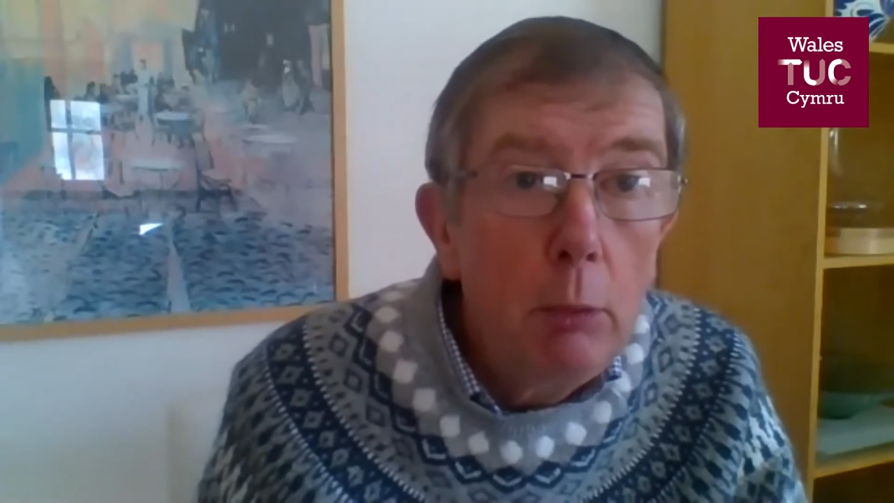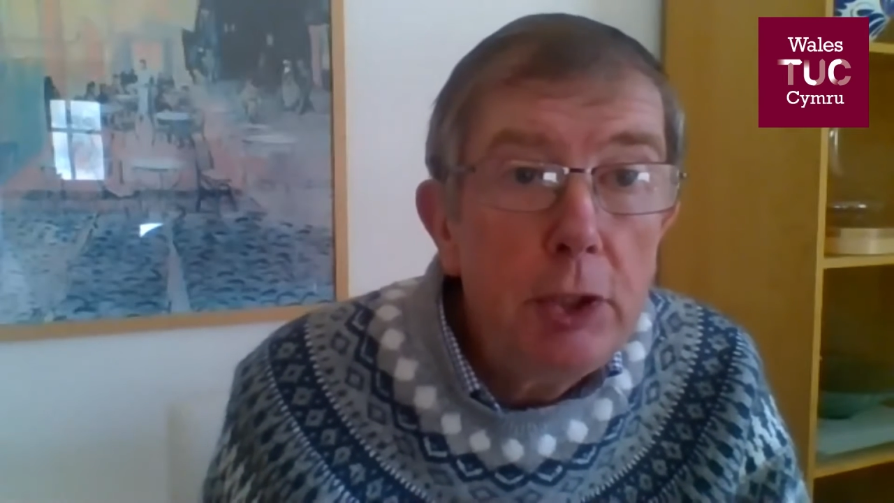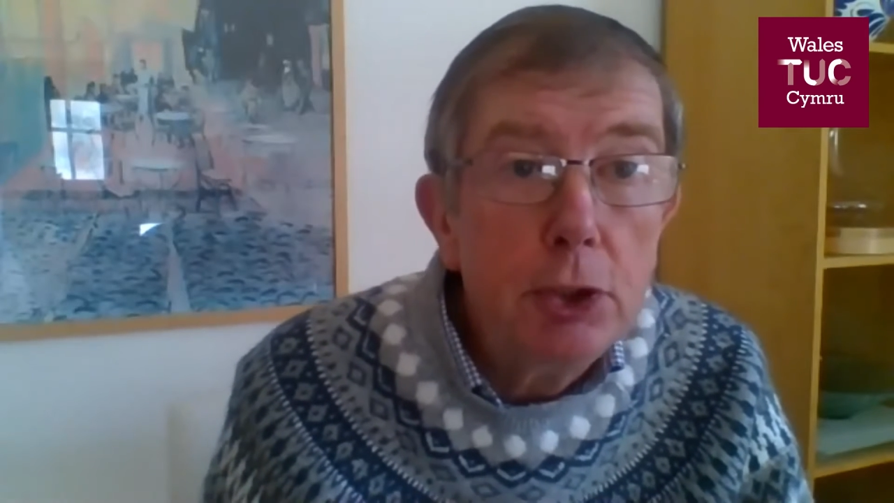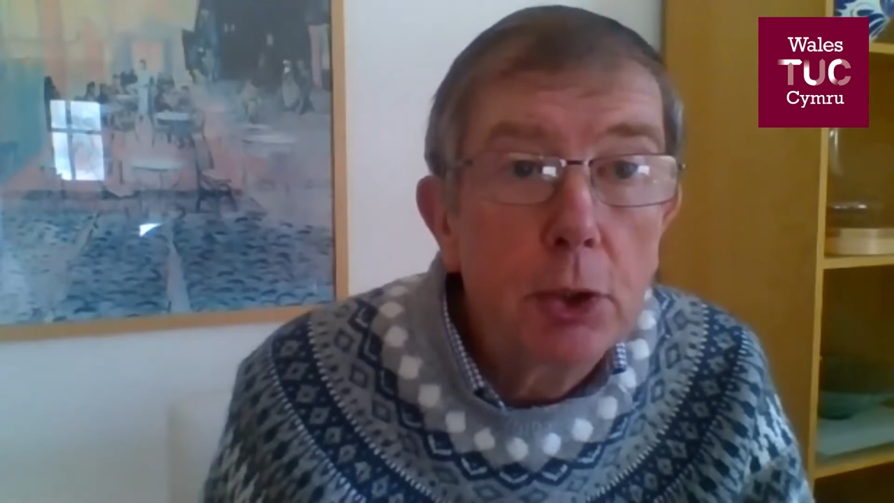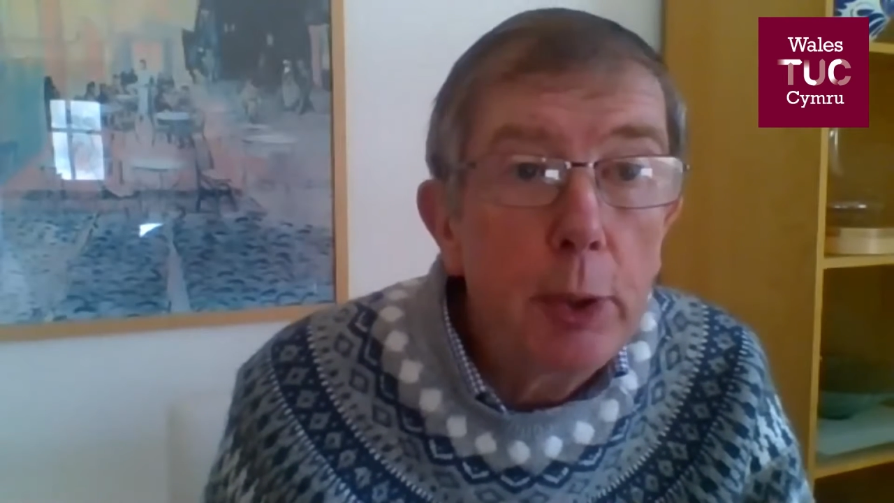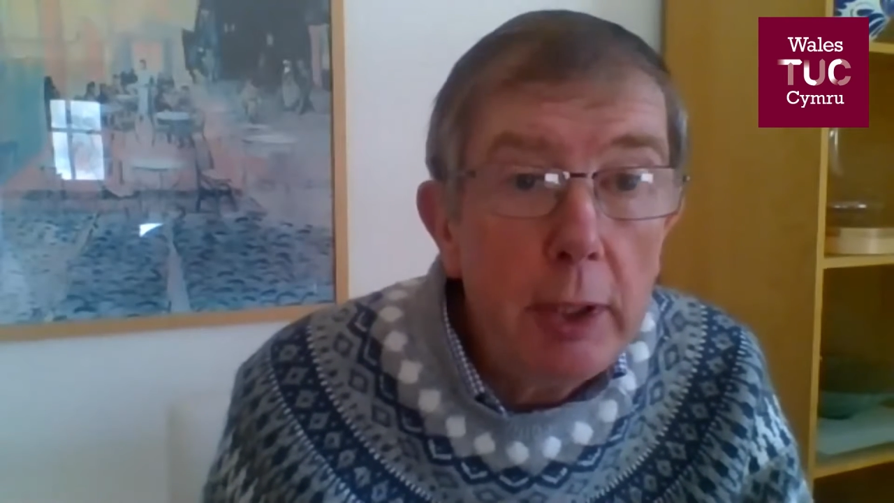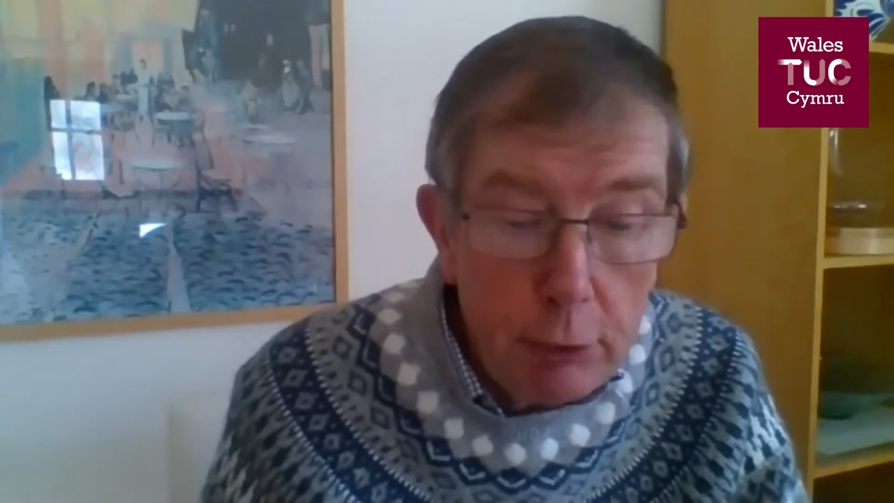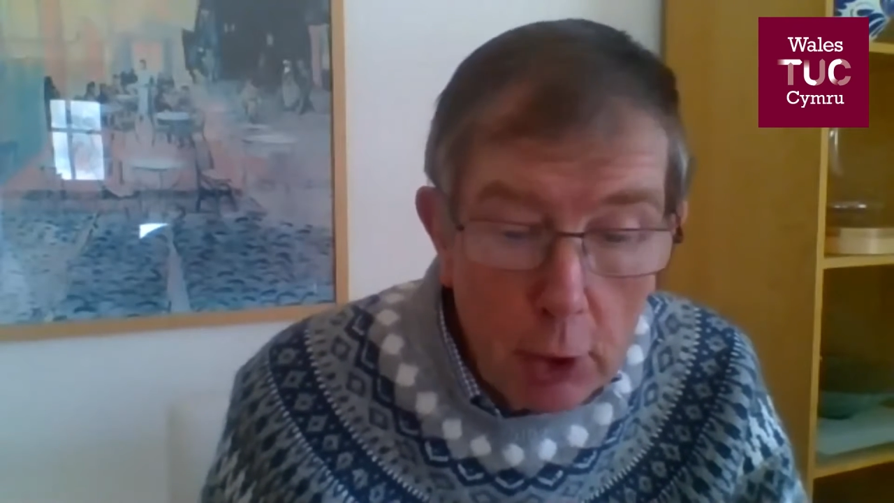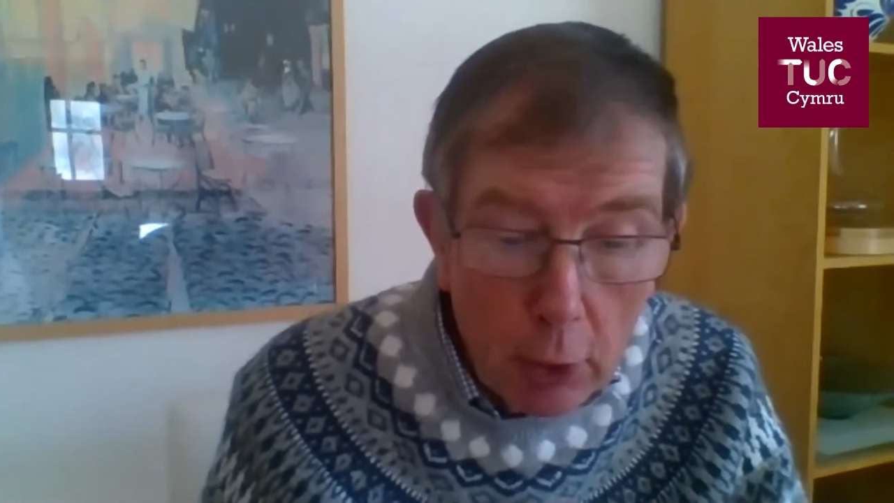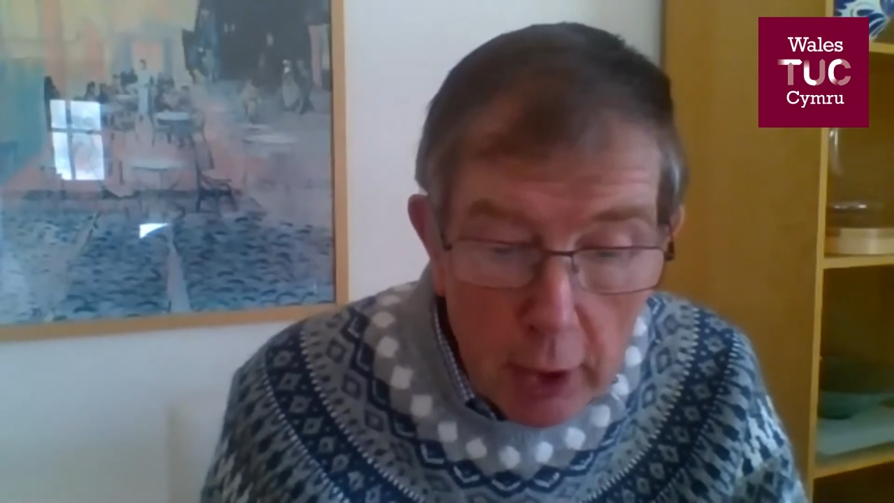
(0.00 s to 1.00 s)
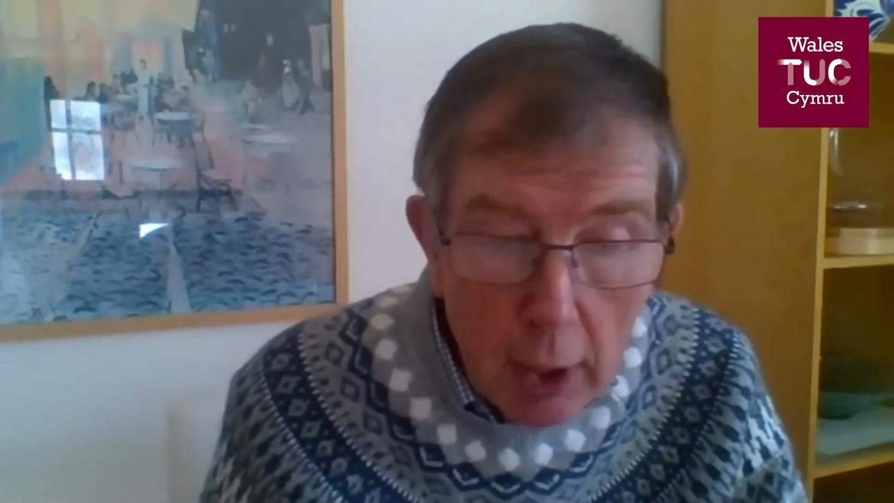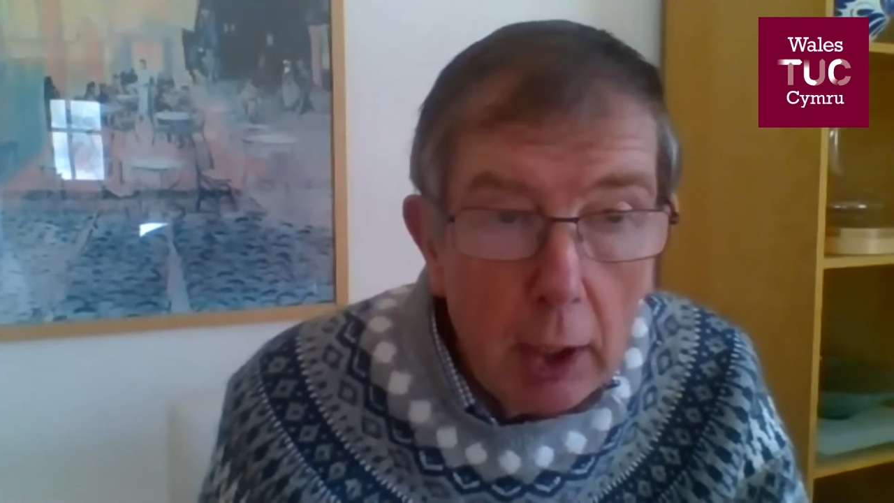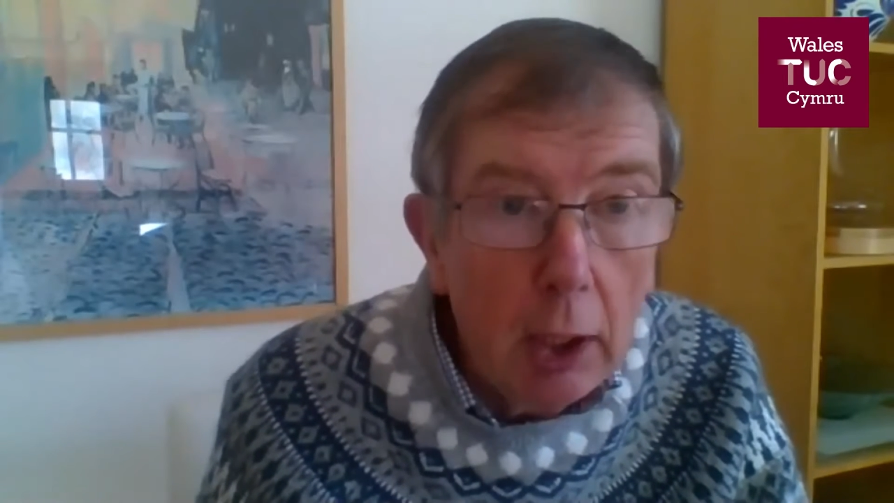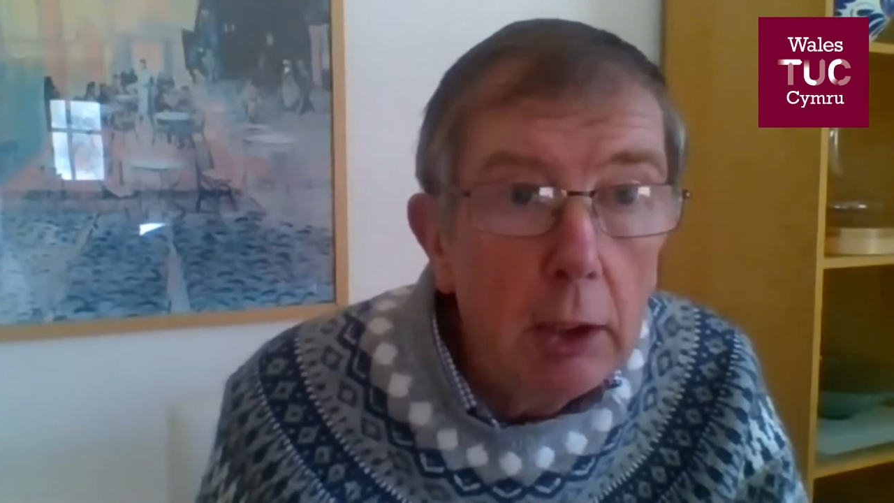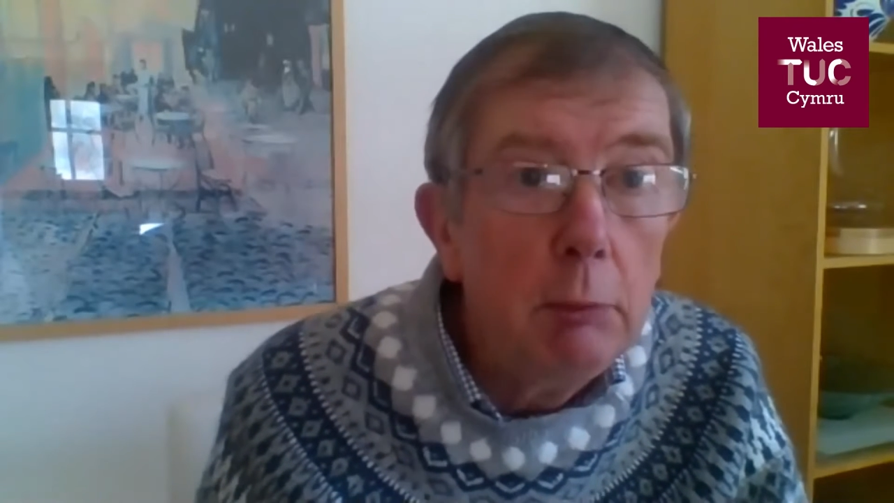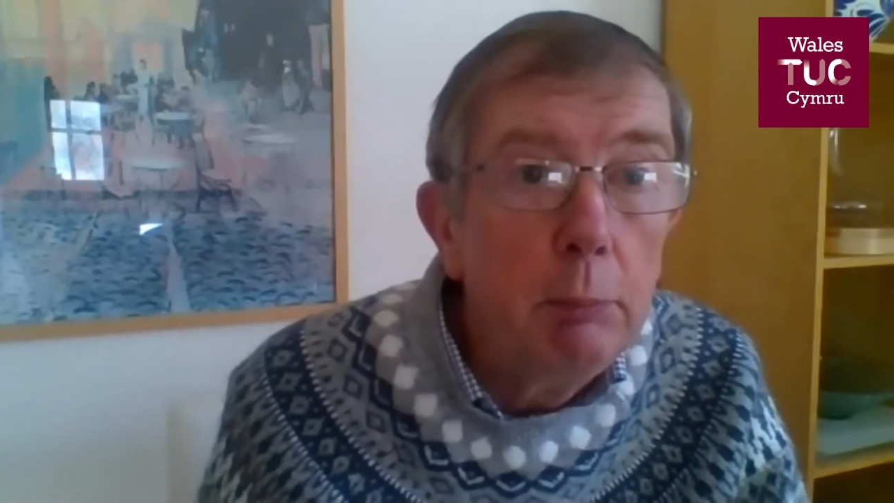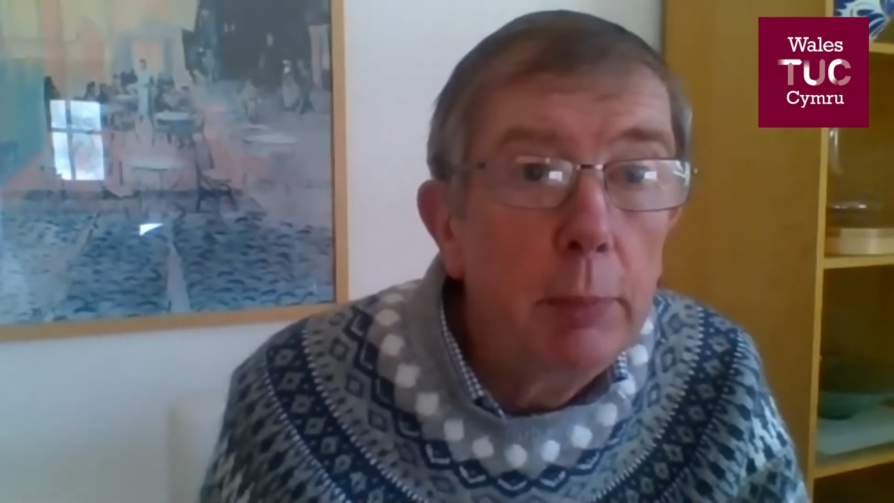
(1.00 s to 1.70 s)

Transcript: which is great if you've got a car,